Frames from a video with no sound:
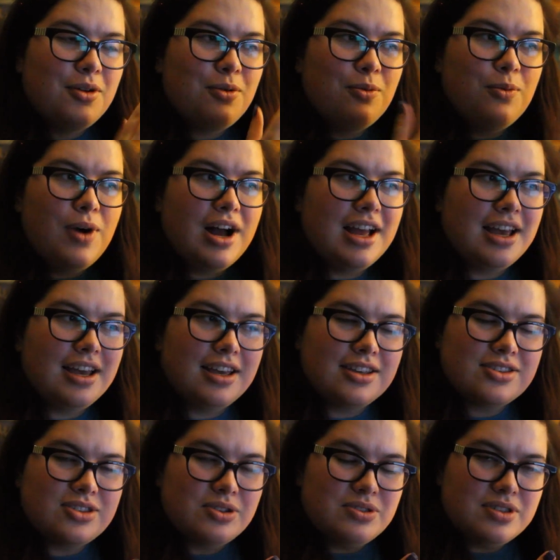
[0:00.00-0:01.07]
why I
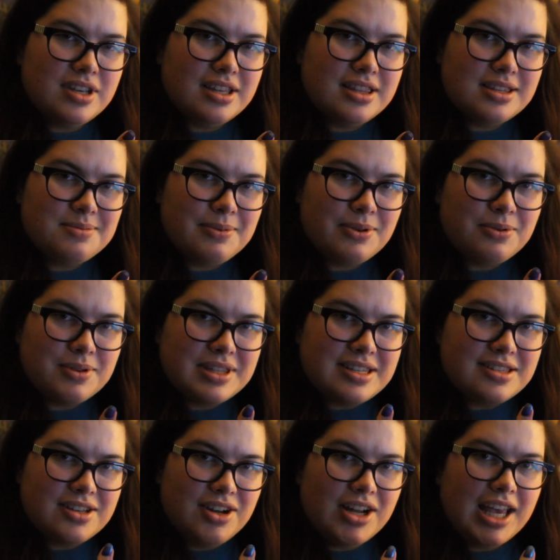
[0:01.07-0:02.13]
associate this book with the
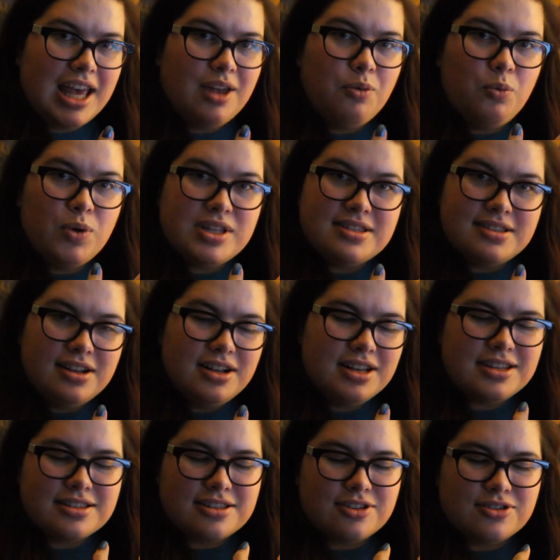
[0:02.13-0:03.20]
song and what song I
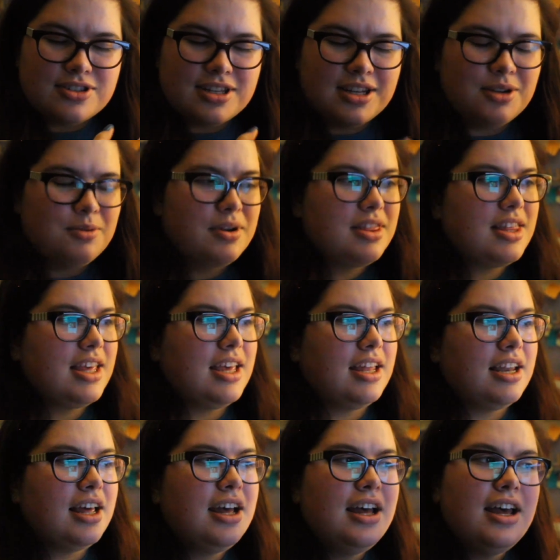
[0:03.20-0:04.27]
associate it with
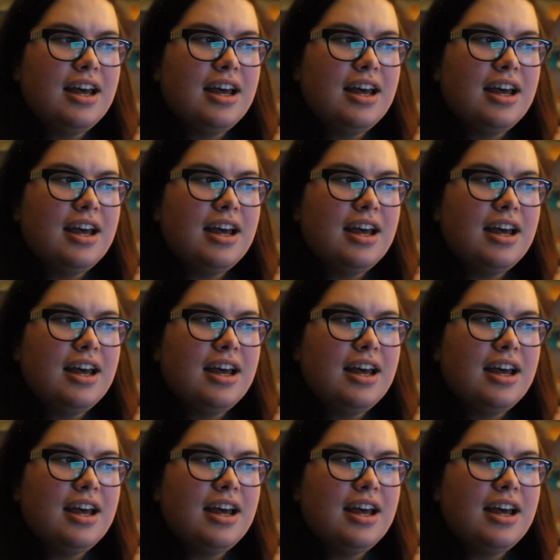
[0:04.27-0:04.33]
in